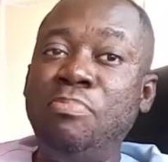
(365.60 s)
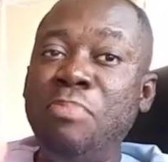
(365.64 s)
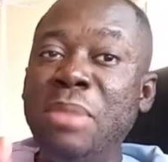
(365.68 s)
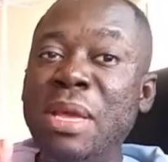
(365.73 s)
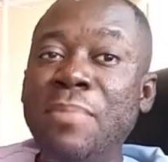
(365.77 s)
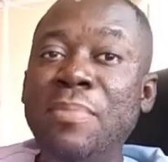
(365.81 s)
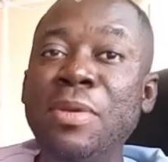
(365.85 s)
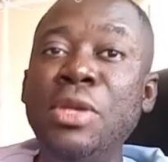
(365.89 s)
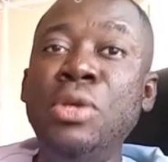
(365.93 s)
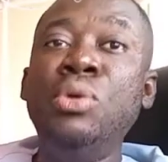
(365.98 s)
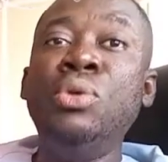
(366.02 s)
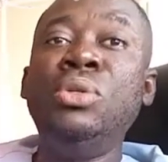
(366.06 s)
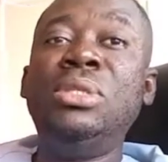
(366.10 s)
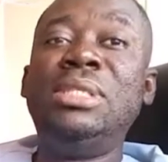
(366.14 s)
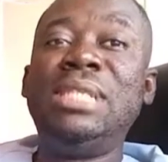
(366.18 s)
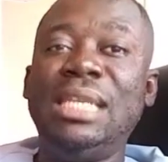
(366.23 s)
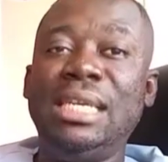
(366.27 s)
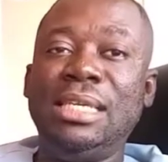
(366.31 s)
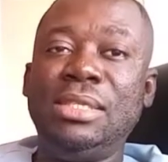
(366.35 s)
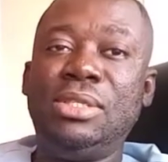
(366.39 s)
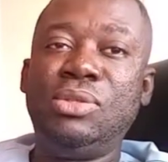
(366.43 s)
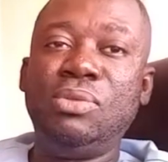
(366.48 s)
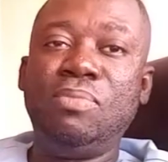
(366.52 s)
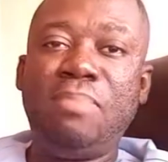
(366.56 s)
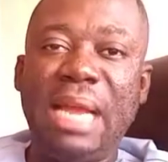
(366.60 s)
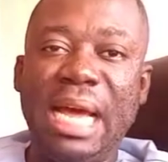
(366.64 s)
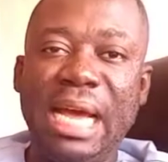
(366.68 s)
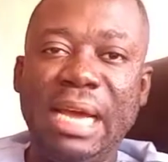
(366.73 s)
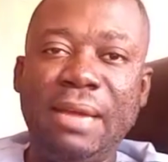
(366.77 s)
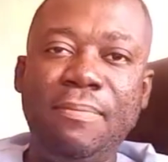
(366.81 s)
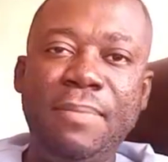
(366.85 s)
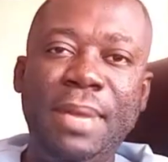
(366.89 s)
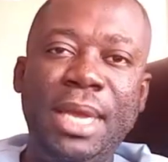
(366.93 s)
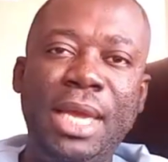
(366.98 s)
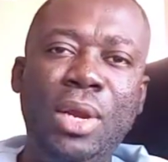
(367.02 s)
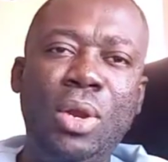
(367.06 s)
maybe using it to
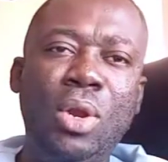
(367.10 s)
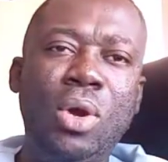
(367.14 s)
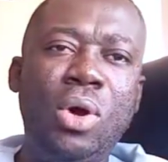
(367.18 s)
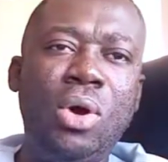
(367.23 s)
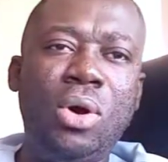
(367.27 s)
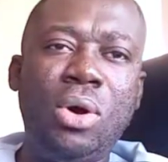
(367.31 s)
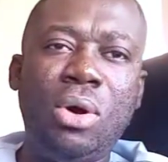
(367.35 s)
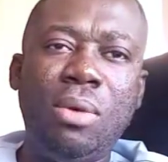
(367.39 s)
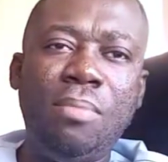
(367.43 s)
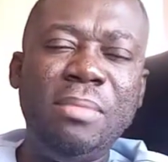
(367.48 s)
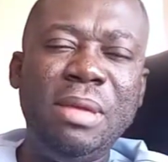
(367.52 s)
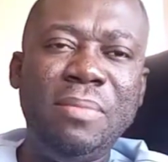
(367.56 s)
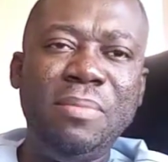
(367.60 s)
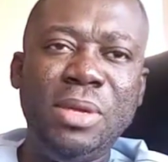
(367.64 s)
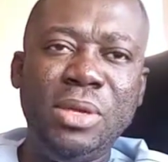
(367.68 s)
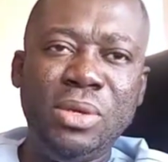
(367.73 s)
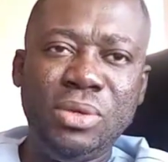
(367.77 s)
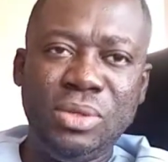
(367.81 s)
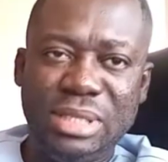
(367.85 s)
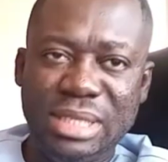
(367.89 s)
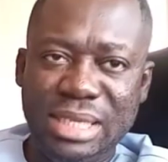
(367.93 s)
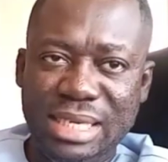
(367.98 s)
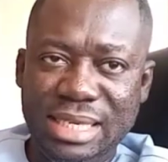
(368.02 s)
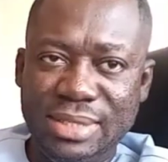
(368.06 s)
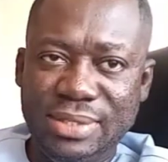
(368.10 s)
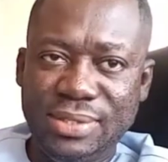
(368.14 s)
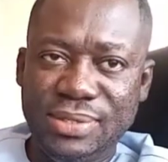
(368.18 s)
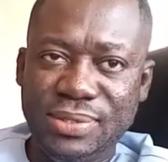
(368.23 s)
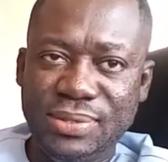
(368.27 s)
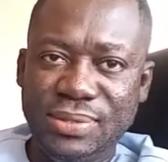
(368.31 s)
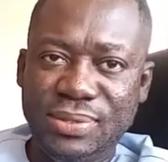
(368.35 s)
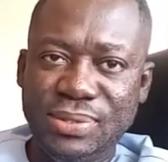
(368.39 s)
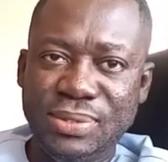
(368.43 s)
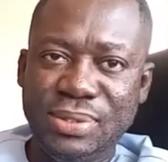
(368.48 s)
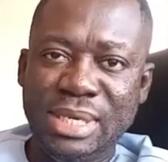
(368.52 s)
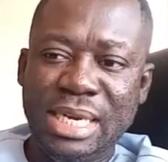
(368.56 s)
blackmail, or maybe using it
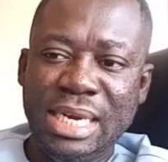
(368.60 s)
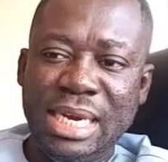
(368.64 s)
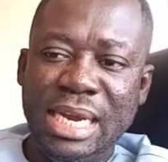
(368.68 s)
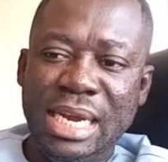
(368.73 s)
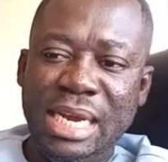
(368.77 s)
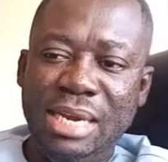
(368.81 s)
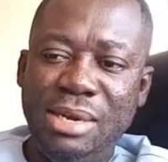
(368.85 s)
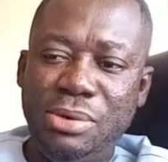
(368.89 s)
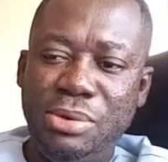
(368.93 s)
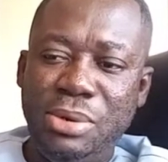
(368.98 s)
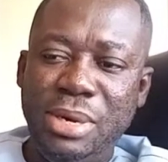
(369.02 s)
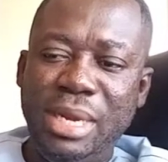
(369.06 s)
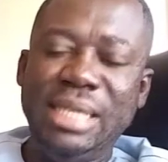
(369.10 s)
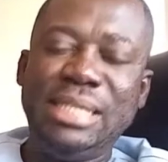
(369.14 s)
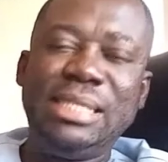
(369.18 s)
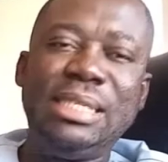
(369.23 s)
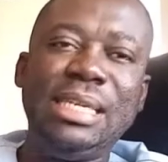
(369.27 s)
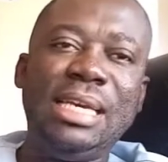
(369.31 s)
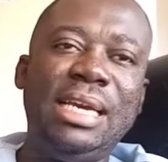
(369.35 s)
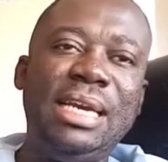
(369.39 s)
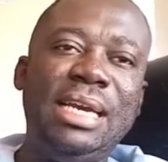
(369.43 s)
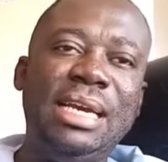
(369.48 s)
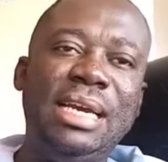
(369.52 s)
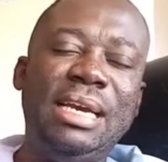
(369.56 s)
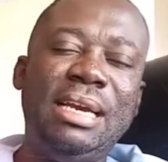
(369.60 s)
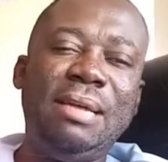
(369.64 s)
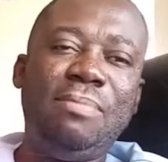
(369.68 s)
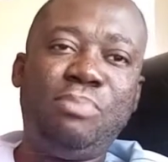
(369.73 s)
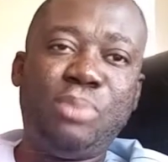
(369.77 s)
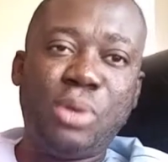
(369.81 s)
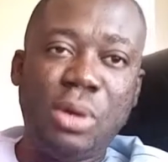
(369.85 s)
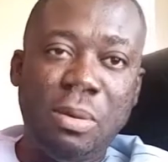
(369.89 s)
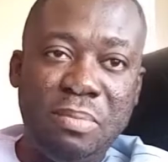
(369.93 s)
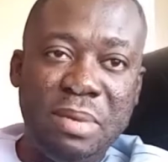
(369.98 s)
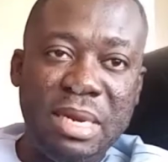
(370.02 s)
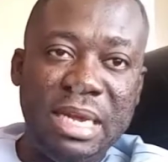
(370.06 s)
to create
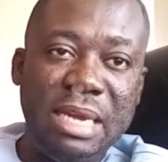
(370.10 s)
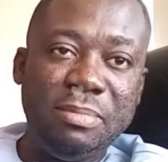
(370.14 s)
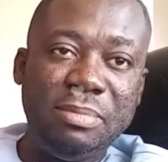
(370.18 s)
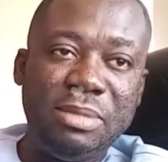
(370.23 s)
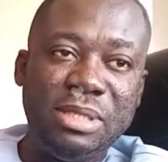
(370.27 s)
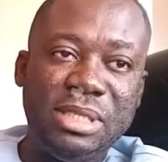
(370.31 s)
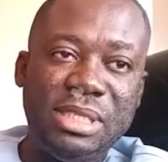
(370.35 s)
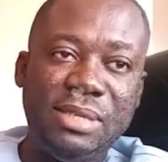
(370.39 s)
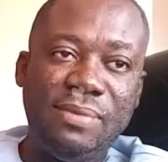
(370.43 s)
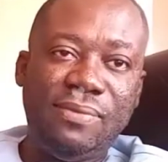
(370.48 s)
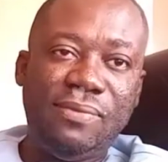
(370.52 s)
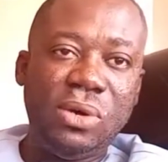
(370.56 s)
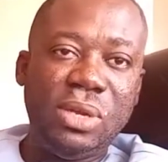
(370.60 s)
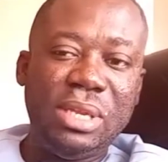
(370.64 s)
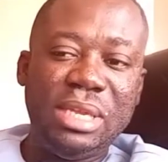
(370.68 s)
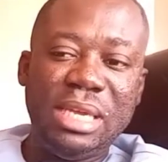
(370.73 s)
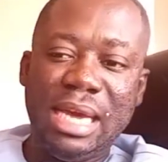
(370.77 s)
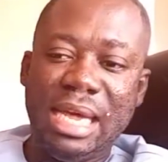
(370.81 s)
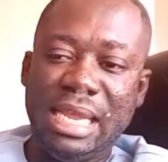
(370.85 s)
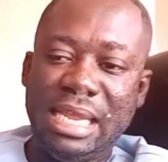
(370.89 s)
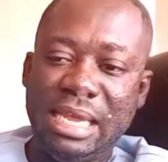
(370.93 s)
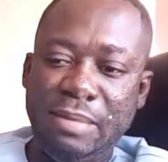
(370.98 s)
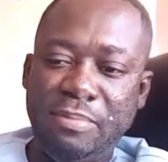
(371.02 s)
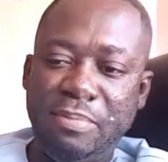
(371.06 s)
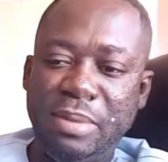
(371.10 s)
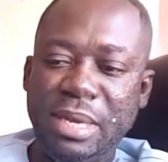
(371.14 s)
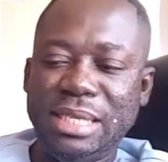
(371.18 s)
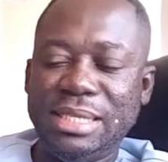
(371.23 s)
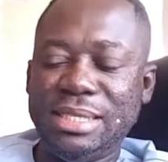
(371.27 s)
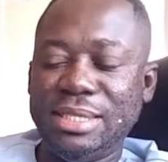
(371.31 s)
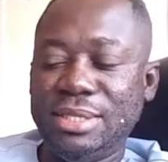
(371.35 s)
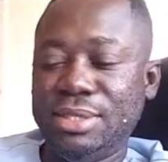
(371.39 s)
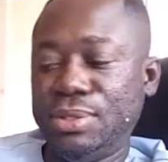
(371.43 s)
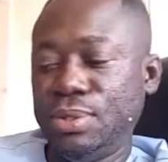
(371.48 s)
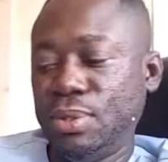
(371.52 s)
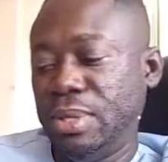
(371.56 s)
problems for the other
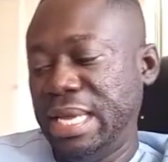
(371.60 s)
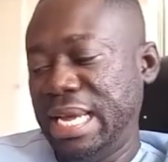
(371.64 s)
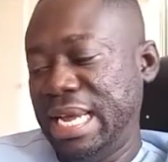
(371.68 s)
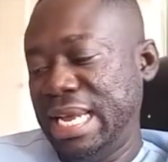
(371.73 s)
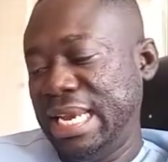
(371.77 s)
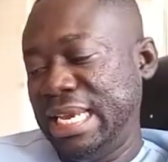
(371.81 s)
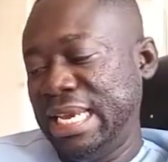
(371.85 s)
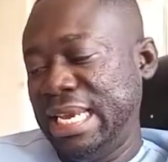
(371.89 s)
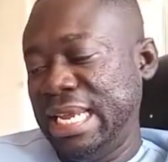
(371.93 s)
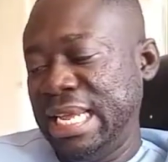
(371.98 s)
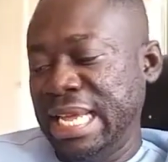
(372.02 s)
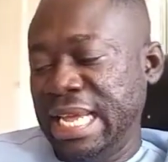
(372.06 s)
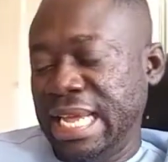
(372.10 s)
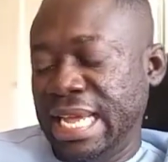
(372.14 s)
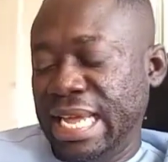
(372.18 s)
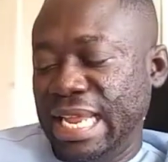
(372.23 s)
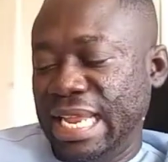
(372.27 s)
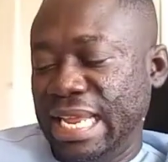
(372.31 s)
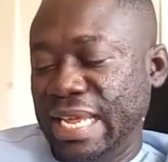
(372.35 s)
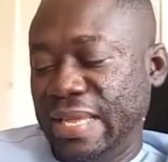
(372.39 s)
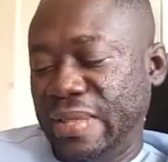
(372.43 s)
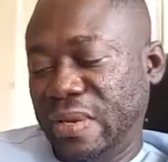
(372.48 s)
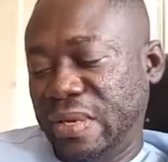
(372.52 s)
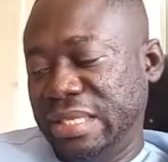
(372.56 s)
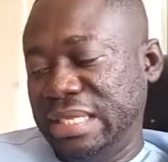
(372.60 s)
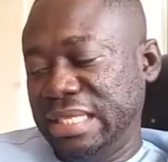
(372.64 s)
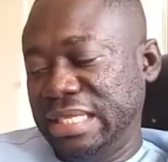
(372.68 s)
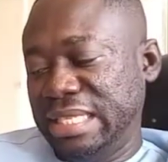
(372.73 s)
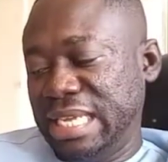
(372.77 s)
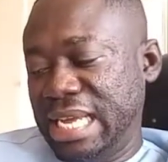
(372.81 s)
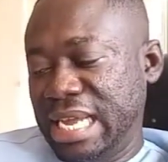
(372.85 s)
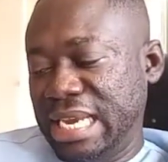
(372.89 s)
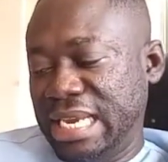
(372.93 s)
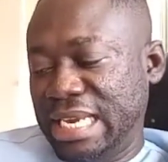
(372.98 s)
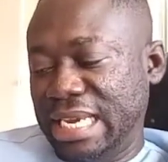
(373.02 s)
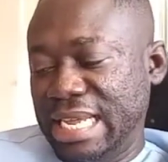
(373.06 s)
person. So then the thought is
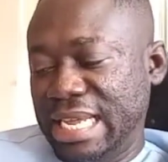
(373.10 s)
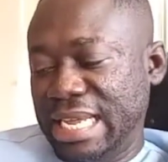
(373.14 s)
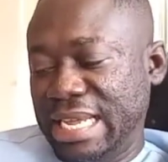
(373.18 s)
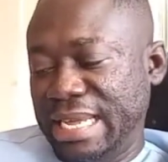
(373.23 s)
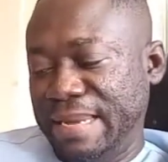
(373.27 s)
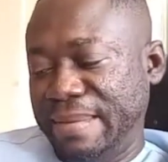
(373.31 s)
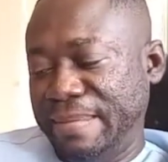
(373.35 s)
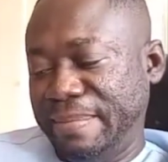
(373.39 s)
that,